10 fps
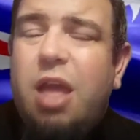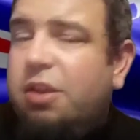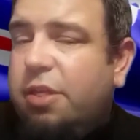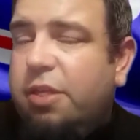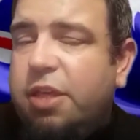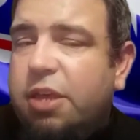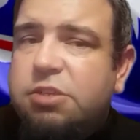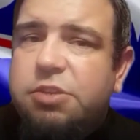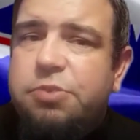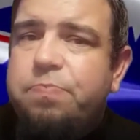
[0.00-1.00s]
and other
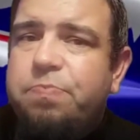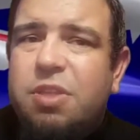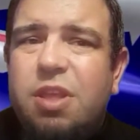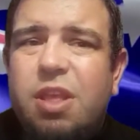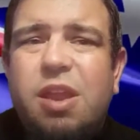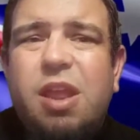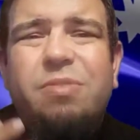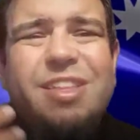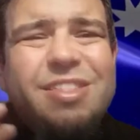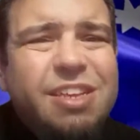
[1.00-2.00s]
things. And
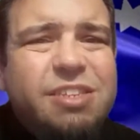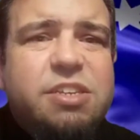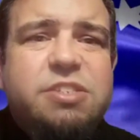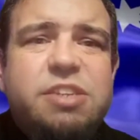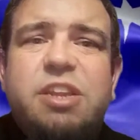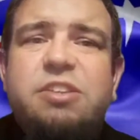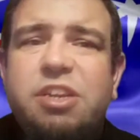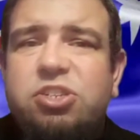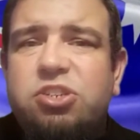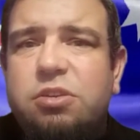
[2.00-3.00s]
now, this is in
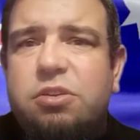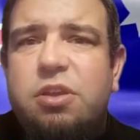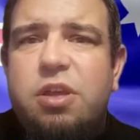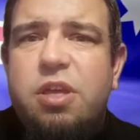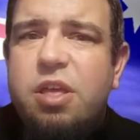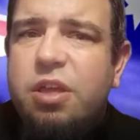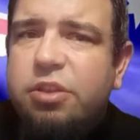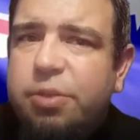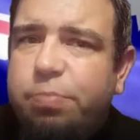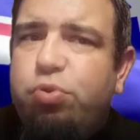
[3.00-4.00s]
addition
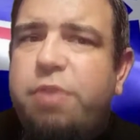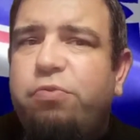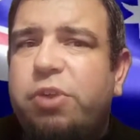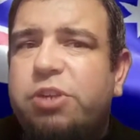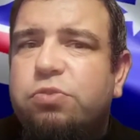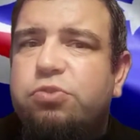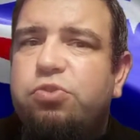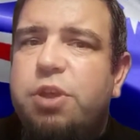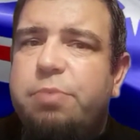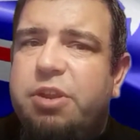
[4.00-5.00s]
to preferential
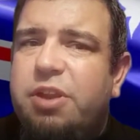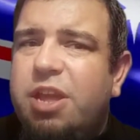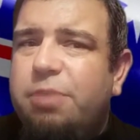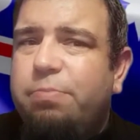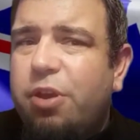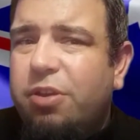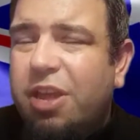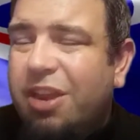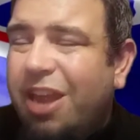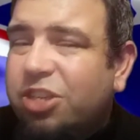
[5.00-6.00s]
treatment
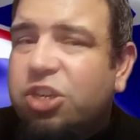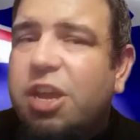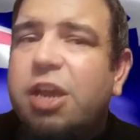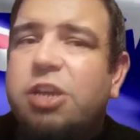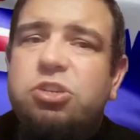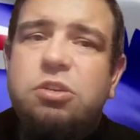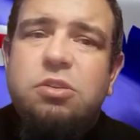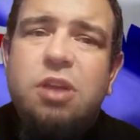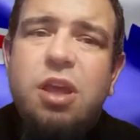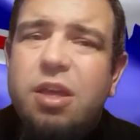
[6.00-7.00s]
in
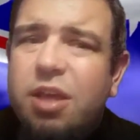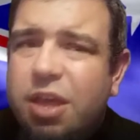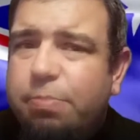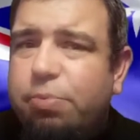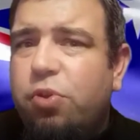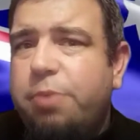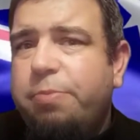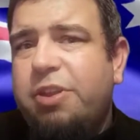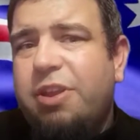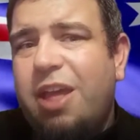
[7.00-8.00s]
education,
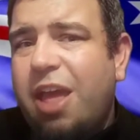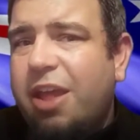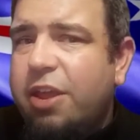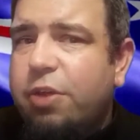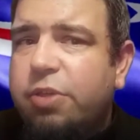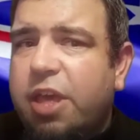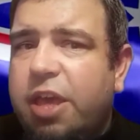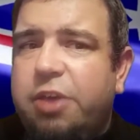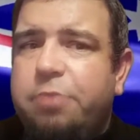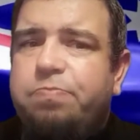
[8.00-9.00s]
employment, and
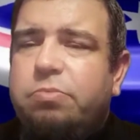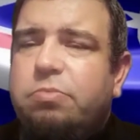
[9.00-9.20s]
healthcare.